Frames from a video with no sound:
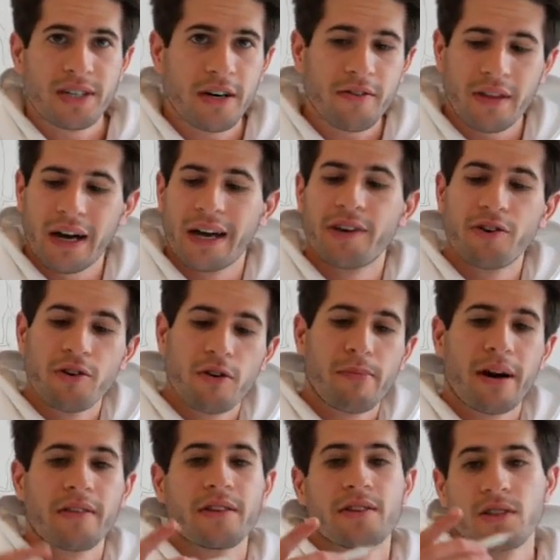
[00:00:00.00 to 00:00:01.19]
out that I know
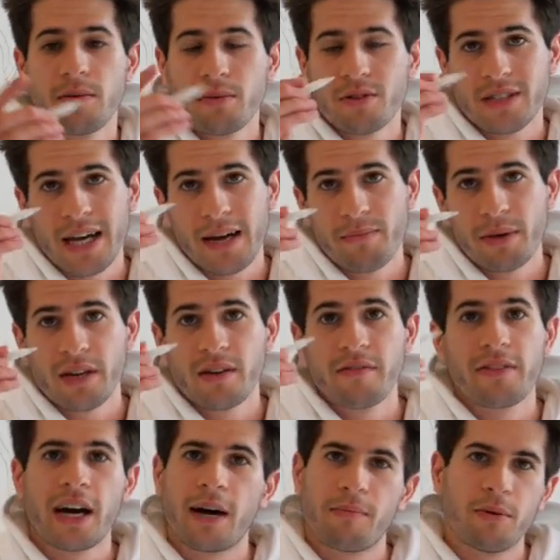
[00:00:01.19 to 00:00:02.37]
about the double tapping of
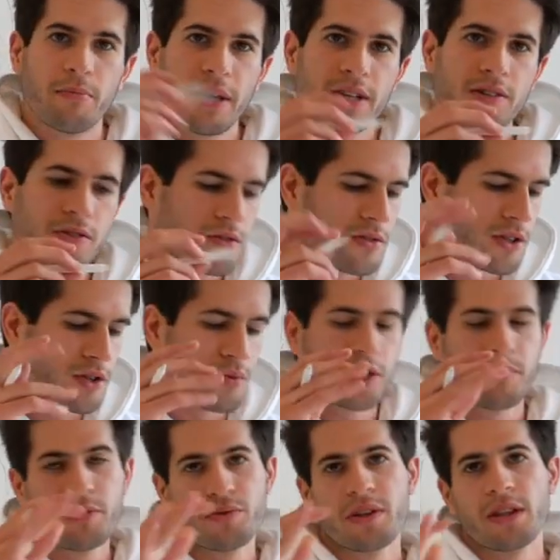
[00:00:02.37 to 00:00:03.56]
the Apple Pencil to
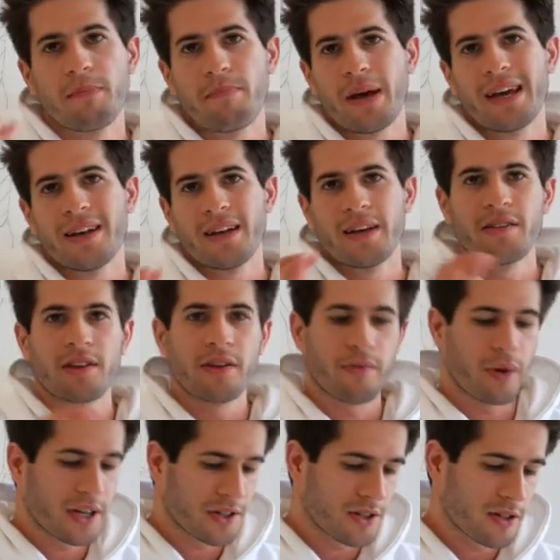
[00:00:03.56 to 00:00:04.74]
switch between the pen and the
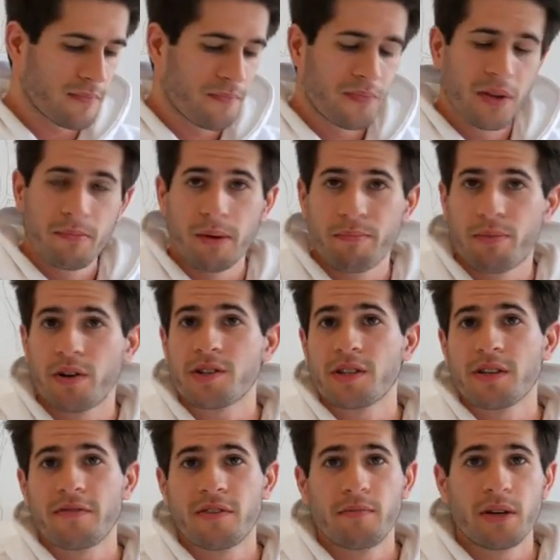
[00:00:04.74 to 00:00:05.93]
eraser. But
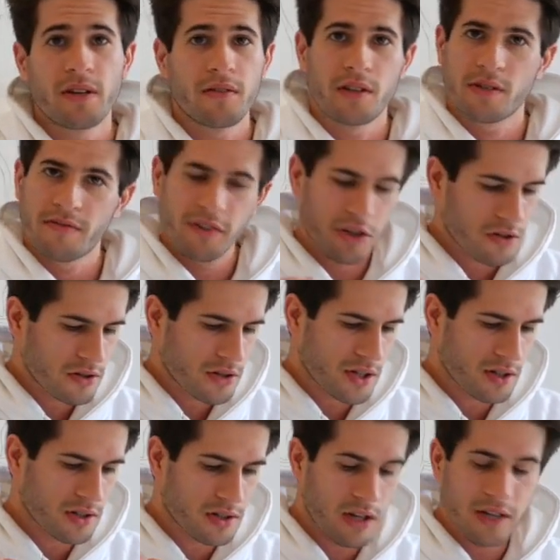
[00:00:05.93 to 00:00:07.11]
personally for me, this feature
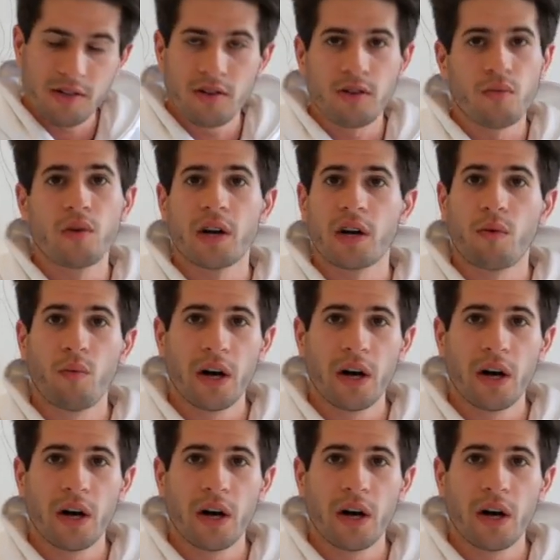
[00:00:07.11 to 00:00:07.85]
just does not work